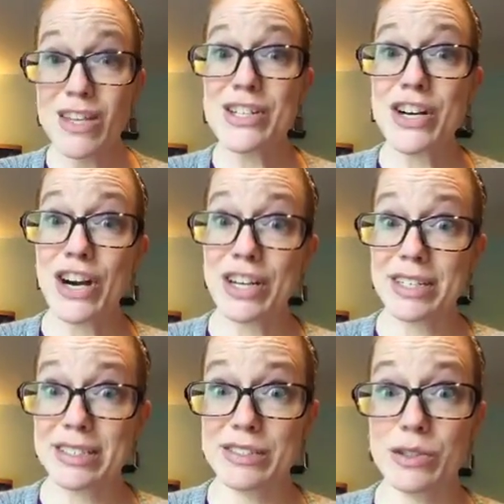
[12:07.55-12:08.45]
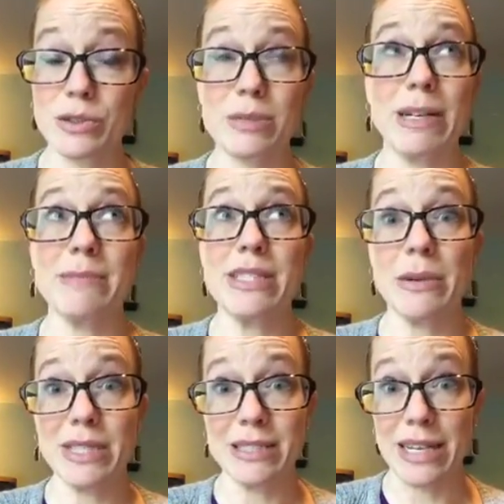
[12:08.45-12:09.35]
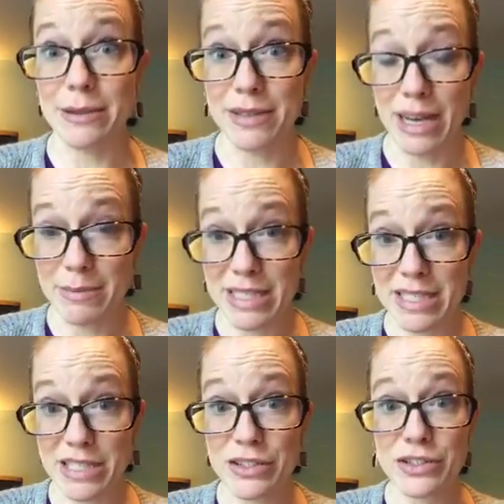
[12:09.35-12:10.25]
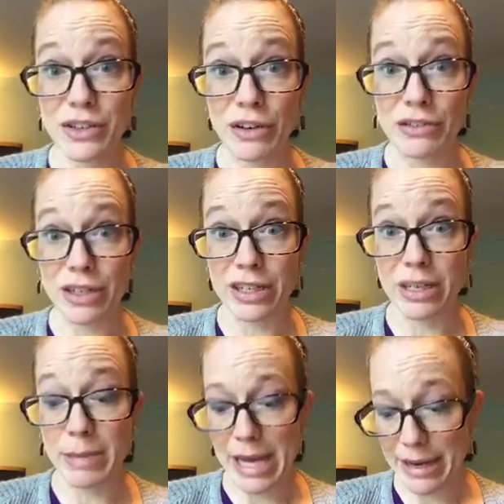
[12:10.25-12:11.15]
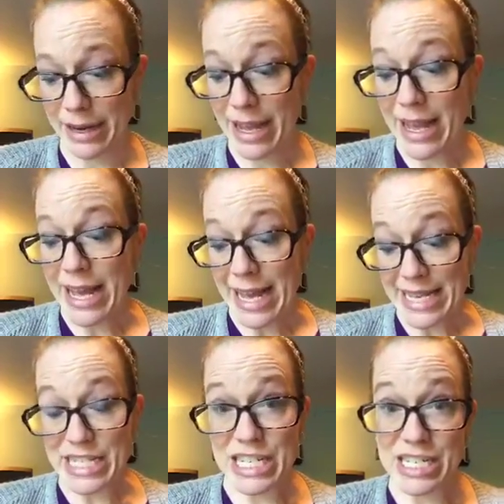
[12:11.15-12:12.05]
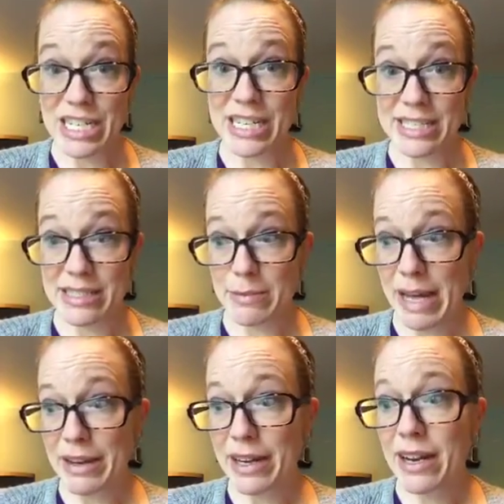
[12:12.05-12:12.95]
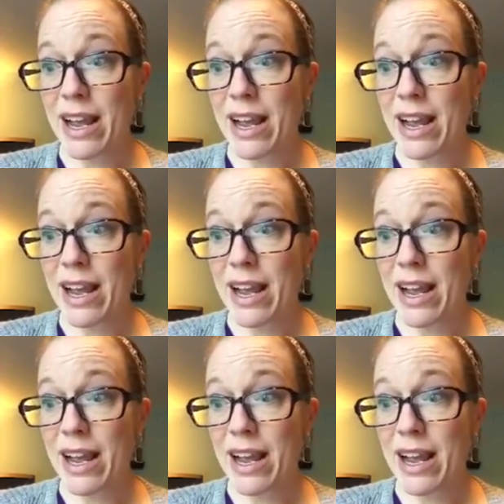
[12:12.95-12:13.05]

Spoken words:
targeted in schools, but I'm so excited with how many teachers are learning about it and teaching kids about it.